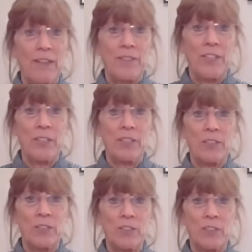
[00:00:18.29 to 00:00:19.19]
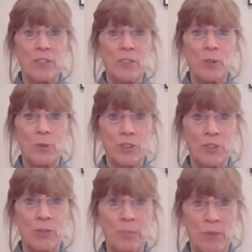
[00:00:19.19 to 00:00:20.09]
There's
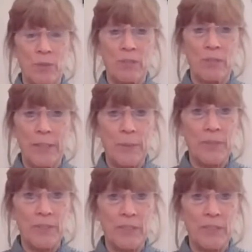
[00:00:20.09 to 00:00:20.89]
nutritional programs